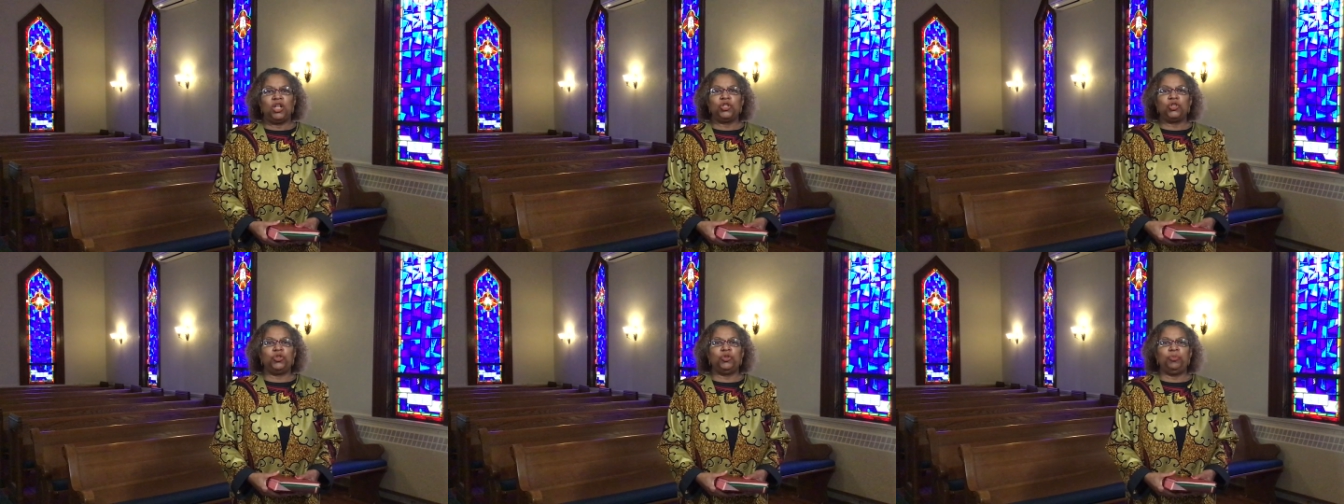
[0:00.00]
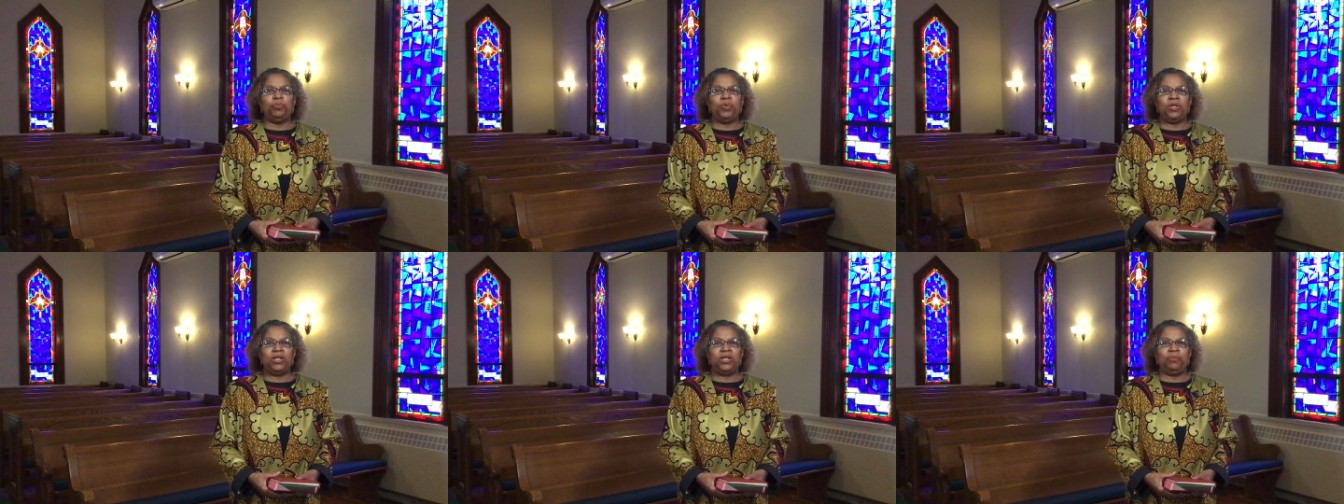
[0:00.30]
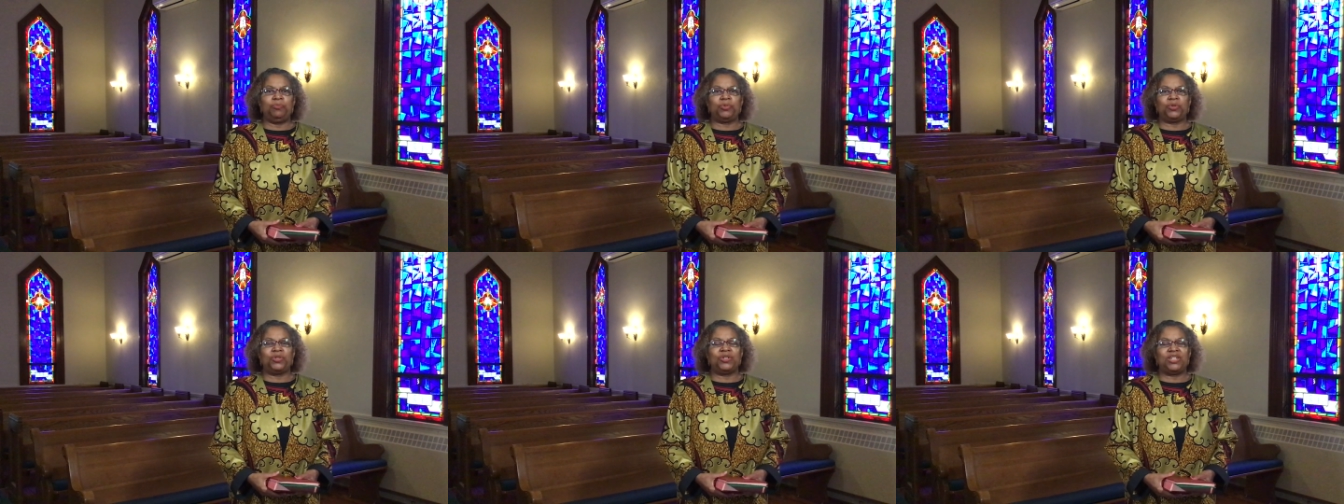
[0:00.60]
to
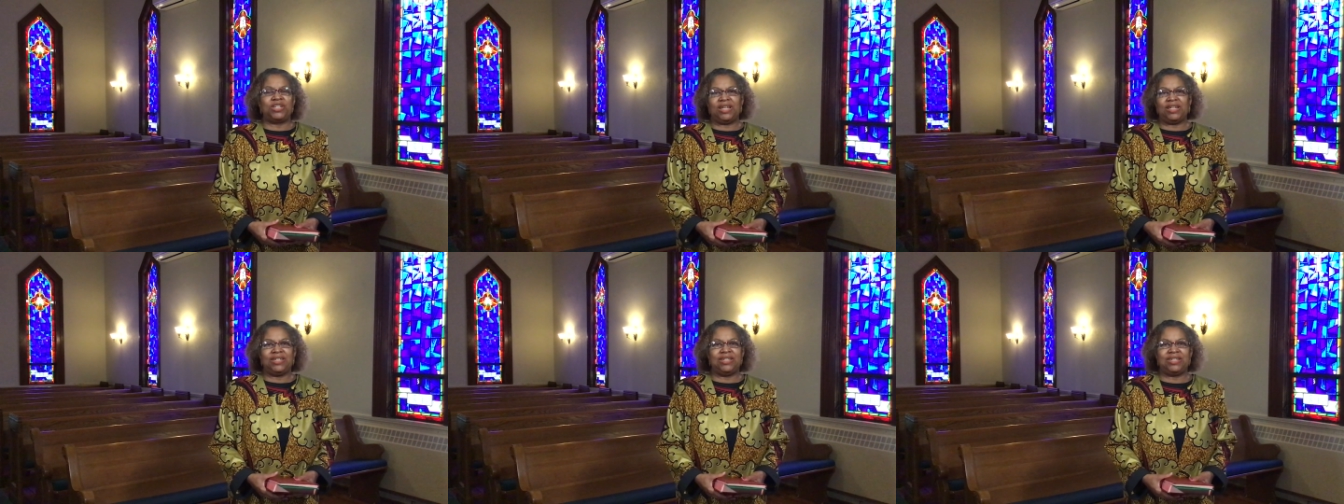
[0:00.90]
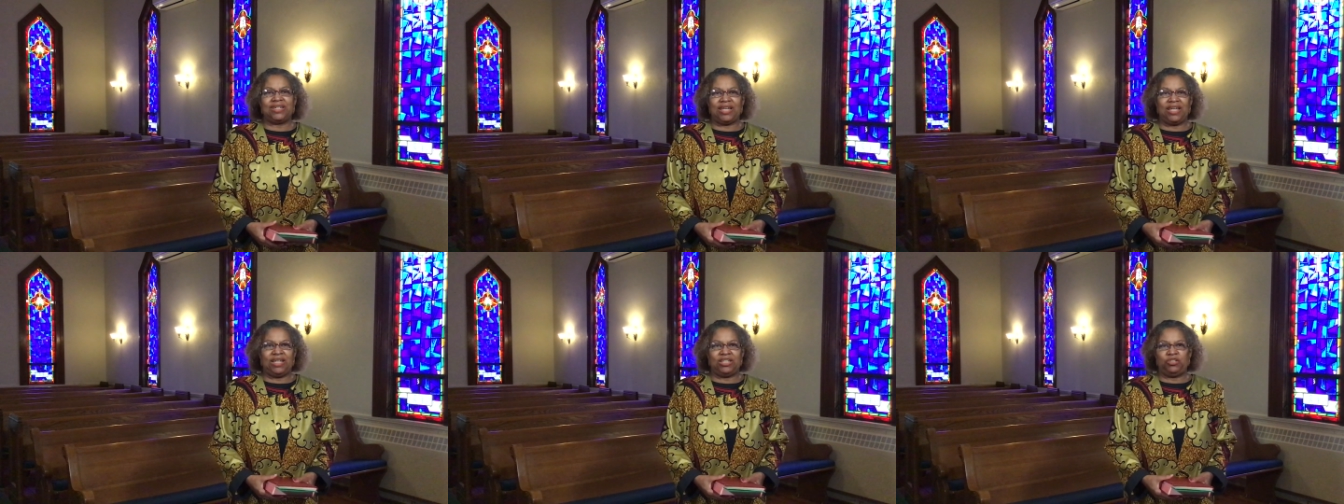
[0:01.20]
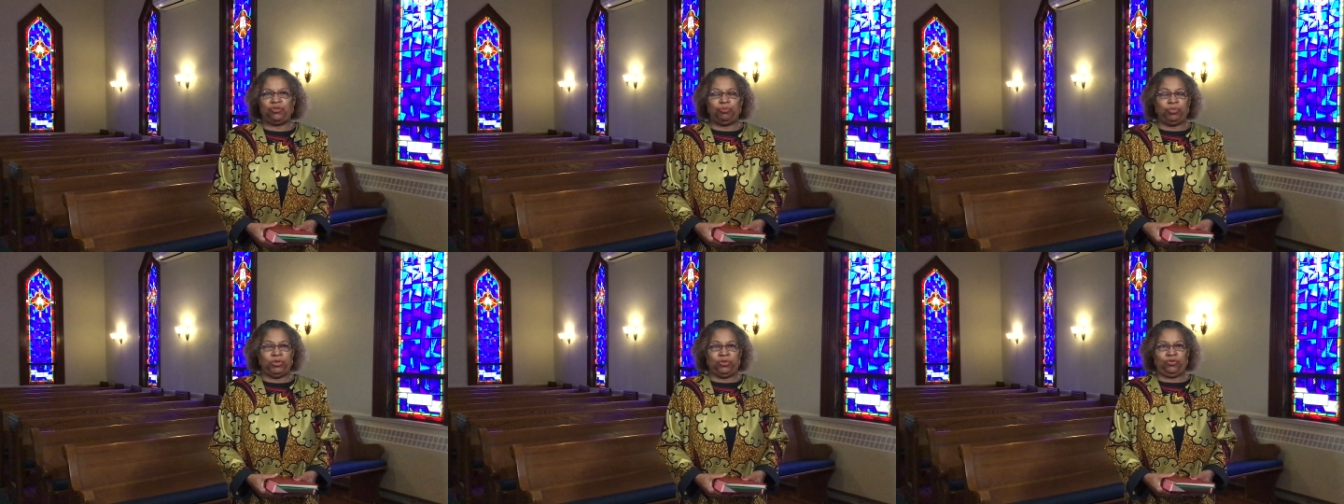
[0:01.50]
be presented
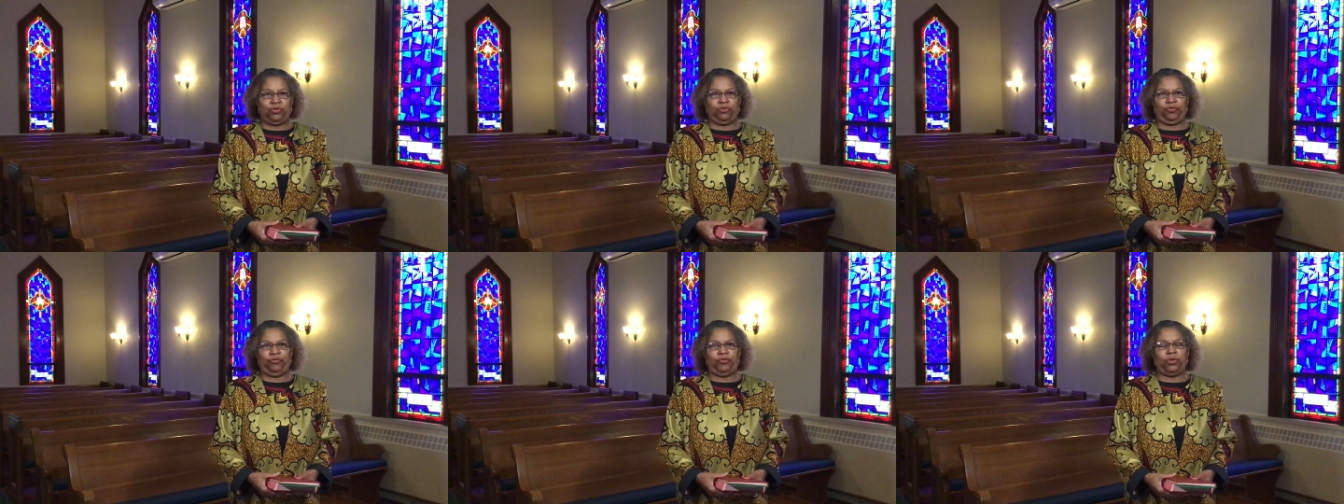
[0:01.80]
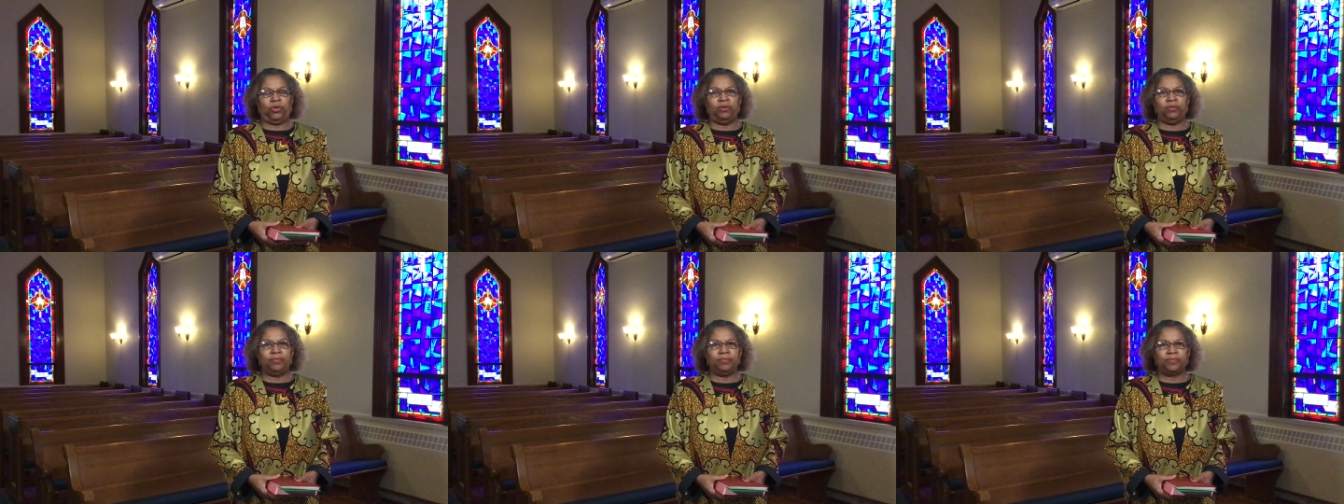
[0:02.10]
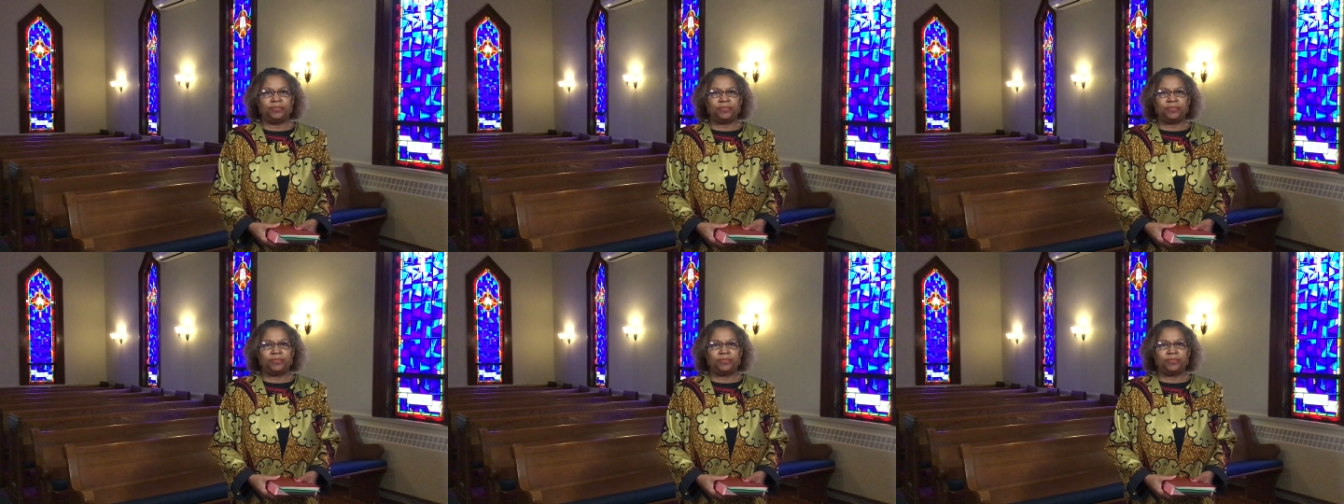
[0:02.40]
as beautiful.